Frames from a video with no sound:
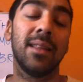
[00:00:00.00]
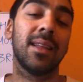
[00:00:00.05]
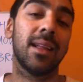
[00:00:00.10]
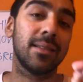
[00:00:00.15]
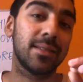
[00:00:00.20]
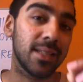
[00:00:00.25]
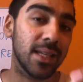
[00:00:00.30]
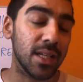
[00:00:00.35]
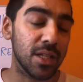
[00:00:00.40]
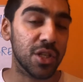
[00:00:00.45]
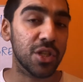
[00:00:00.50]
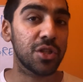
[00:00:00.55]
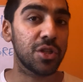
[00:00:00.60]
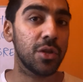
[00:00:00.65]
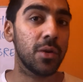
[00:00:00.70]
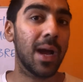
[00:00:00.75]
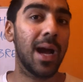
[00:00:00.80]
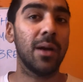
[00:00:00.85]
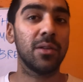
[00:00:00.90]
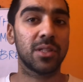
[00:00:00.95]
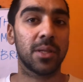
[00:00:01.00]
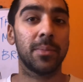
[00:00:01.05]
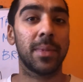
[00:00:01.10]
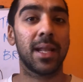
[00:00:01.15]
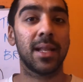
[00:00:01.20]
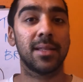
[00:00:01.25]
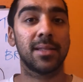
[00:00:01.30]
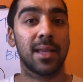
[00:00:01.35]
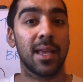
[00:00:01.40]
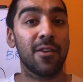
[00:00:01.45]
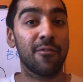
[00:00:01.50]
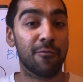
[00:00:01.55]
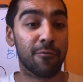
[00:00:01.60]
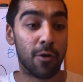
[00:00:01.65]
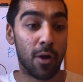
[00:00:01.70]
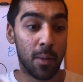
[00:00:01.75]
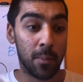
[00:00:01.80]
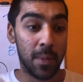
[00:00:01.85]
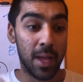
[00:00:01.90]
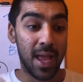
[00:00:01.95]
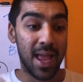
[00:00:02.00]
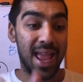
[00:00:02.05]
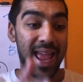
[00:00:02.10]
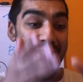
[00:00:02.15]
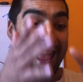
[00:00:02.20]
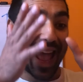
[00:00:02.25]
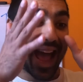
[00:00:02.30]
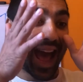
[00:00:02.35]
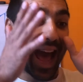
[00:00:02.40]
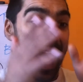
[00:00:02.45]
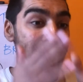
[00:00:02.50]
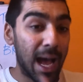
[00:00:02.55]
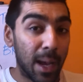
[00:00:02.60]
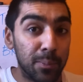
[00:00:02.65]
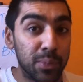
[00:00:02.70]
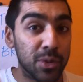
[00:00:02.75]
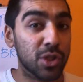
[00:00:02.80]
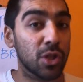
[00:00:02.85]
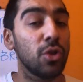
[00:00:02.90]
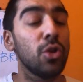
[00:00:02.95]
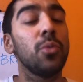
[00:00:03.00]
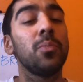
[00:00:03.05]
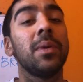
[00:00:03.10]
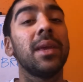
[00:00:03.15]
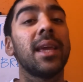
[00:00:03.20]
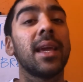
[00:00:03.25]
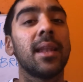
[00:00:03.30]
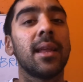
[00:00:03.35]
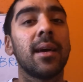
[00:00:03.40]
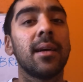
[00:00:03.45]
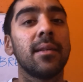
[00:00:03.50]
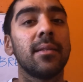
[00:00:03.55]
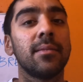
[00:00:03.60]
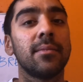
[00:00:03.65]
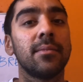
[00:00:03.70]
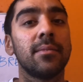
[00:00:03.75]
that teaches you how to meditate from absolute beginner